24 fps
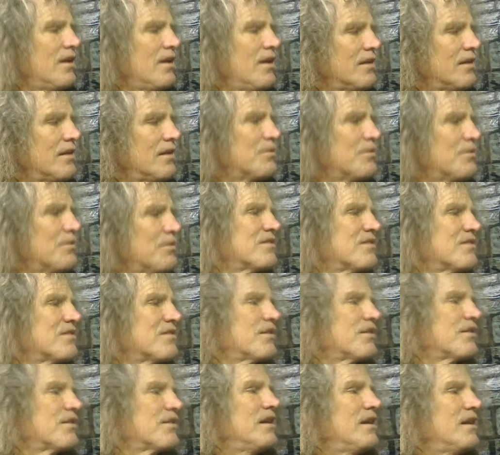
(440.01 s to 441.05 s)
And the ones that are
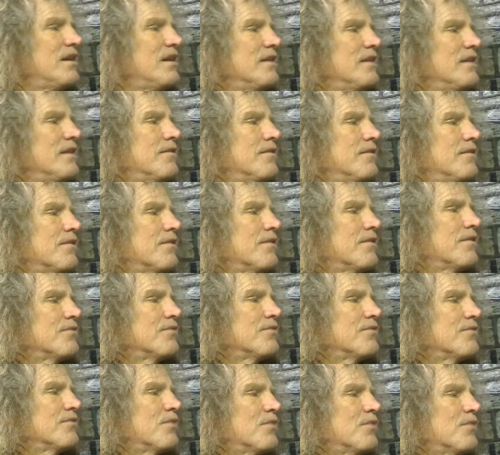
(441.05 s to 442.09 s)
key are
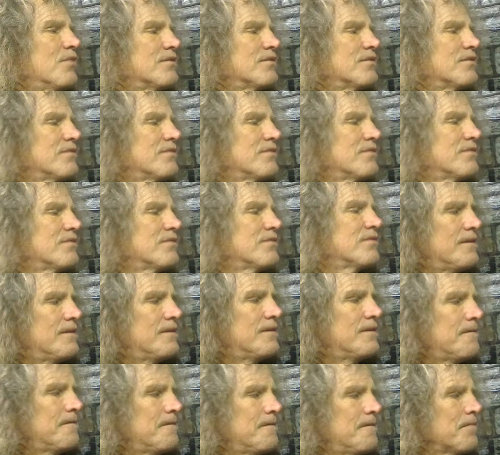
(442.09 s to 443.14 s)
these ones
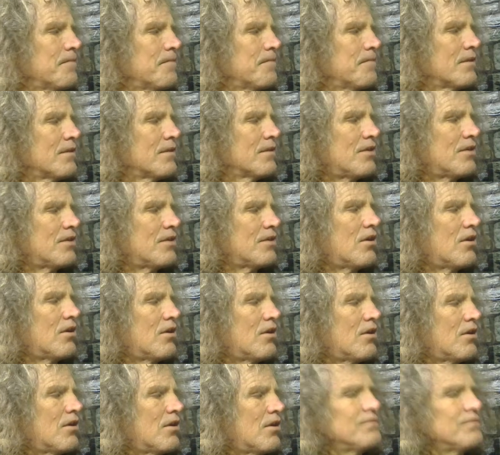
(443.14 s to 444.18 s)
that
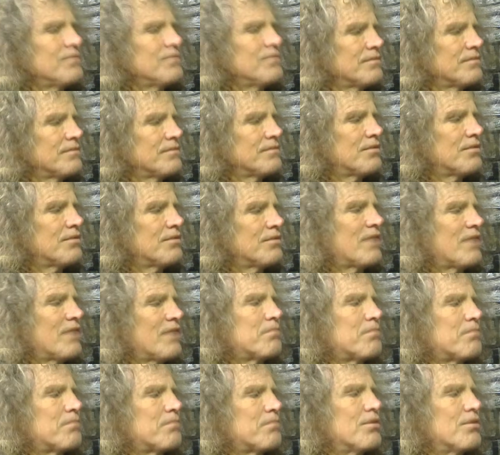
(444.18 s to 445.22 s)
aren't, don't have a
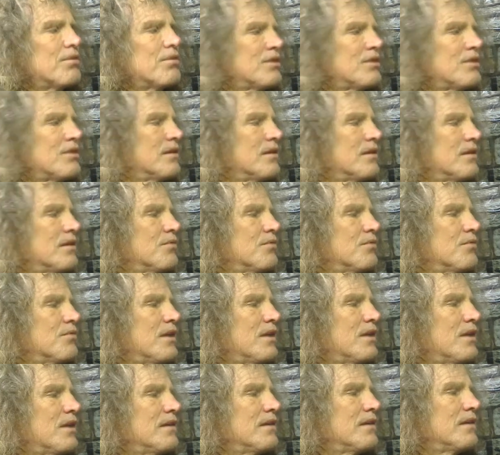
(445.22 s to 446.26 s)
proton in the
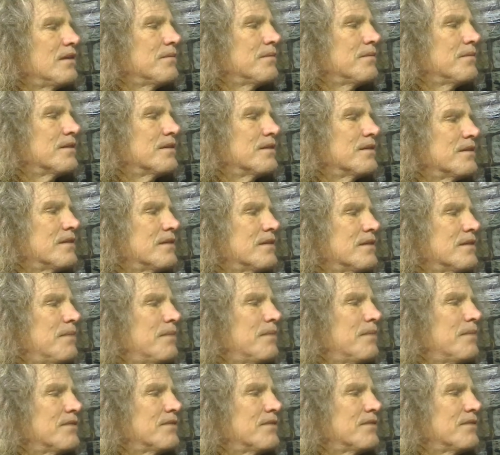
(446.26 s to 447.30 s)
way, because they
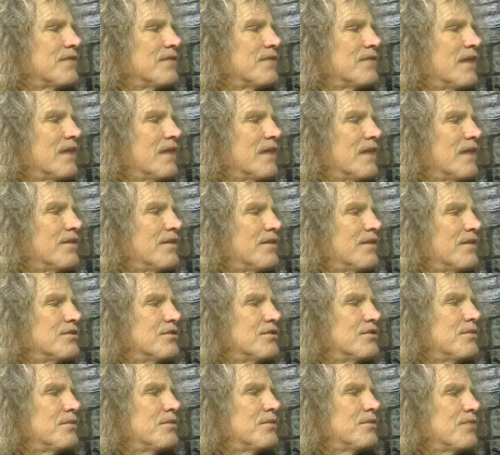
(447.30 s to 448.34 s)
basically have
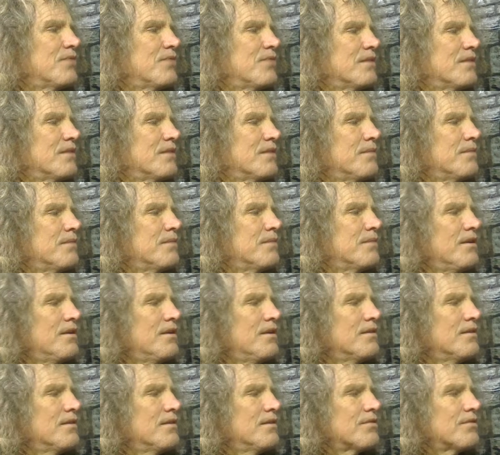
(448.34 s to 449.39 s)
energy between them.
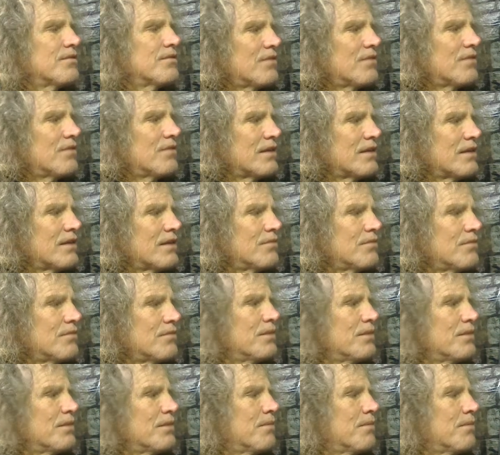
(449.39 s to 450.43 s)
So they're like little
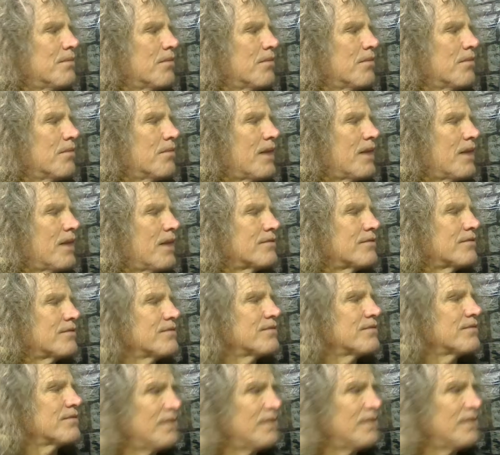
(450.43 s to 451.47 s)
ping pong
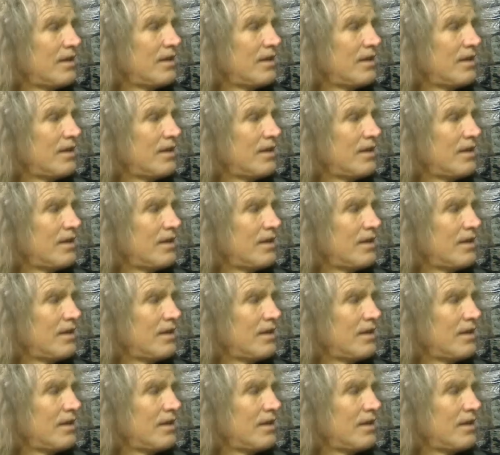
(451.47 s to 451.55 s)
paddles.